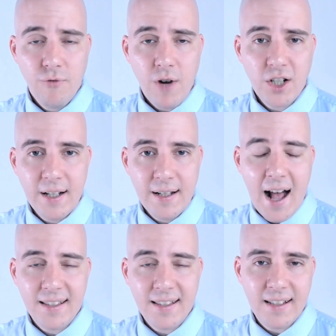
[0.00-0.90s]
Russian
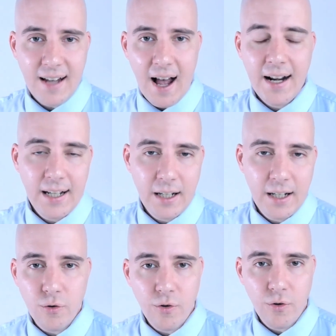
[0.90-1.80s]
Nazis hiding
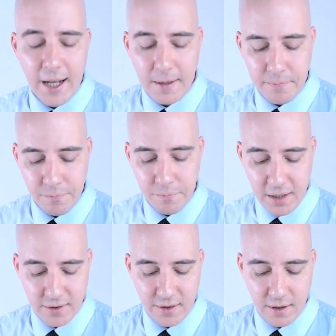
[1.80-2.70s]
in Ukraine
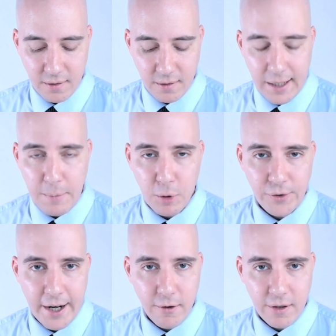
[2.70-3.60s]
because they're
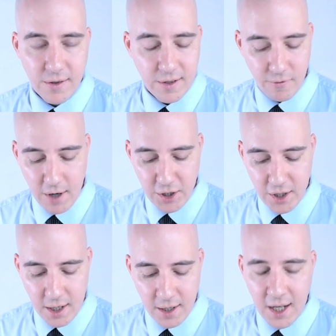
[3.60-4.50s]
labeled terrorists in
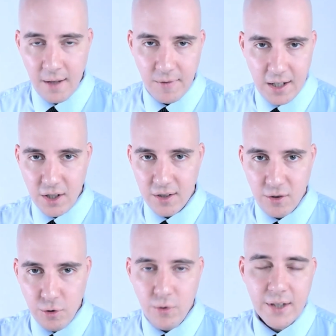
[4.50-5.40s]
Russia. They
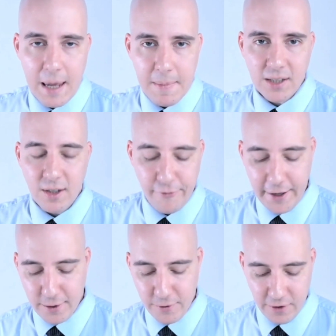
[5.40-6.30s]
just use them as the
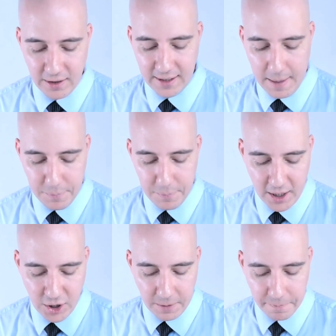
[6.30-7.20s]
face for this
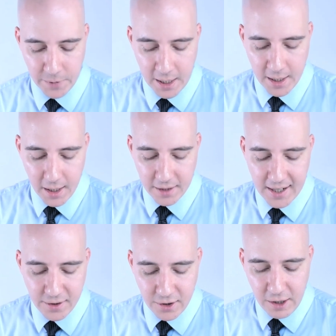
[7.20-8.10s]
operation. It
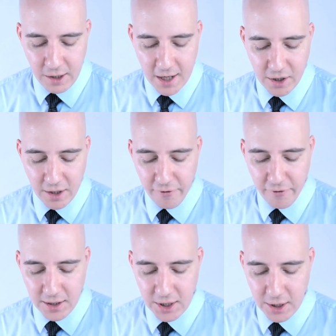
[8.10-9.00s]
says the Russian
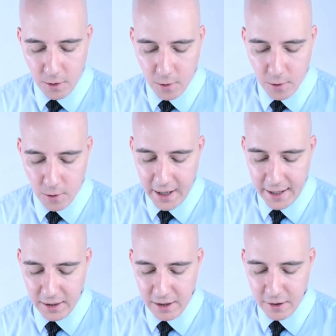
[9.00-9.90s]
Volunteer Corps
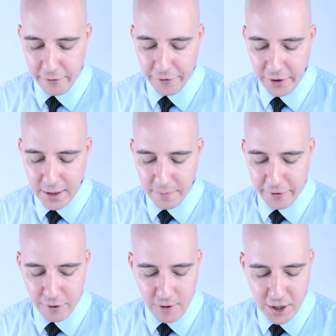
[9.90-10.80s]
and the Freedom
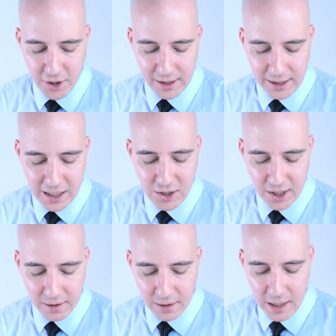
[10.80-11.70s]
for Russia
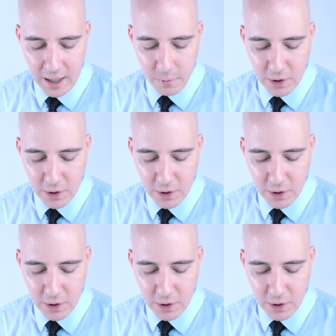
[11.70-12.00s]
Legion,